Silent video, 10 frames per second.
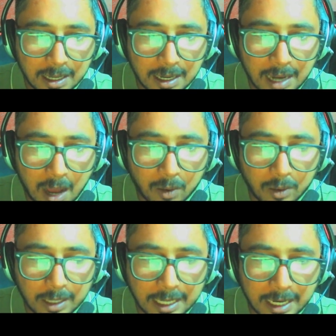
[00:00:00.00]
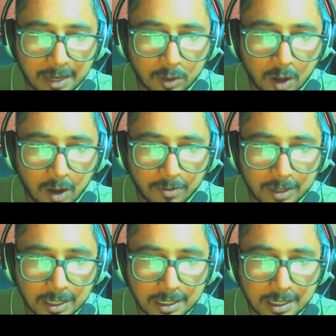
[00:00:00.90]
Now, it was
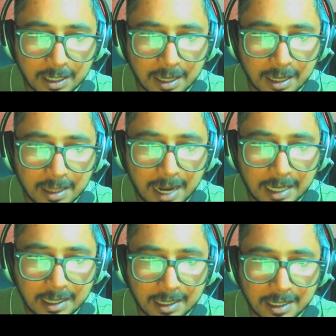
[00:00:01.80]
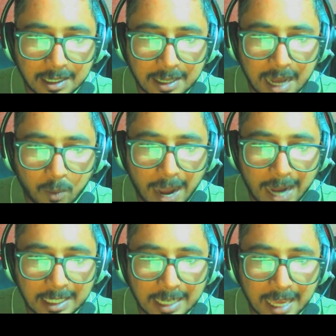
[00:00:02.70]
obvious that now
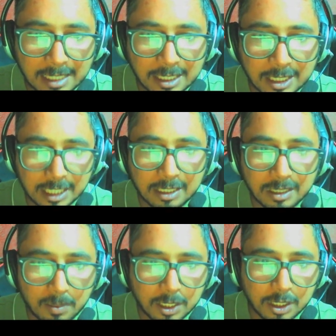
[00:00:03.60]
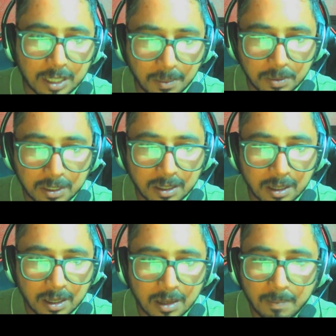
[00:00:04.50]
why did I exchange the bishop?
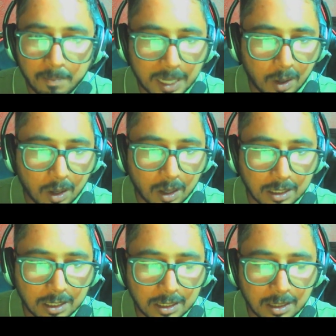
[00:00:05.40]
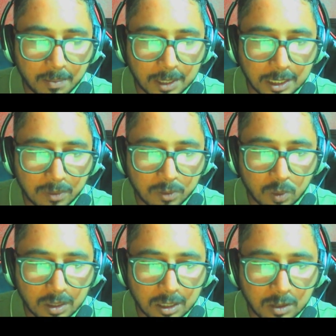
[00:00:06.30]
Because
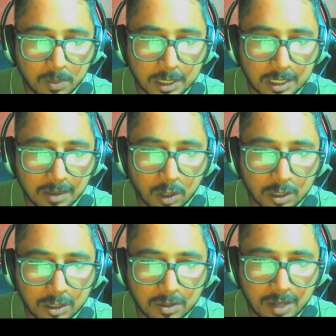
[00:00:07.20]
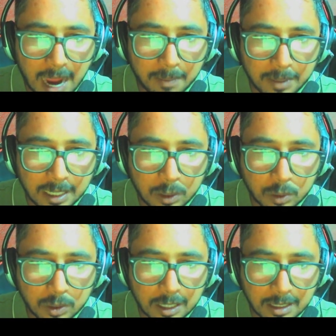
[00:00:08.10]
this bishop was trapped and
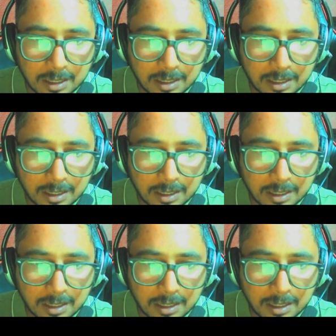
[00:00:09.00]
useless.